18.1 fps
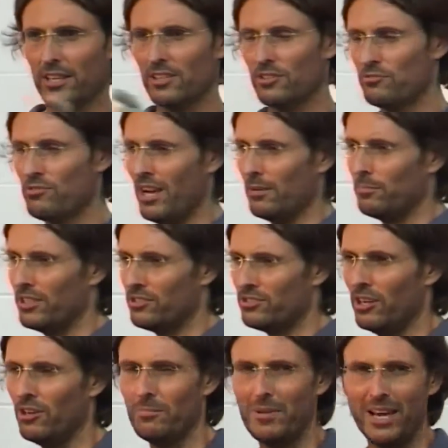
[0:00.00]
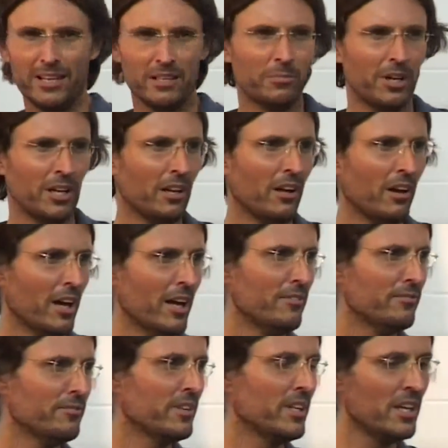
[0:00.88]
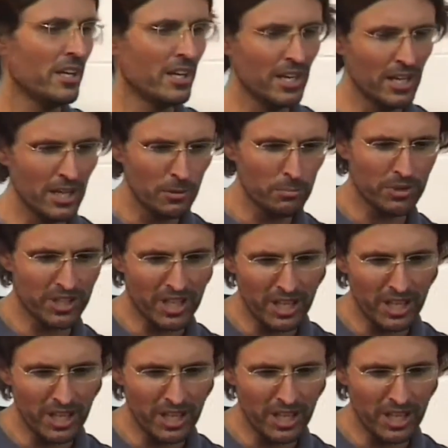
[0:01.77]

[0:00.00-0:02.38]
can attract my soulmate in my life. But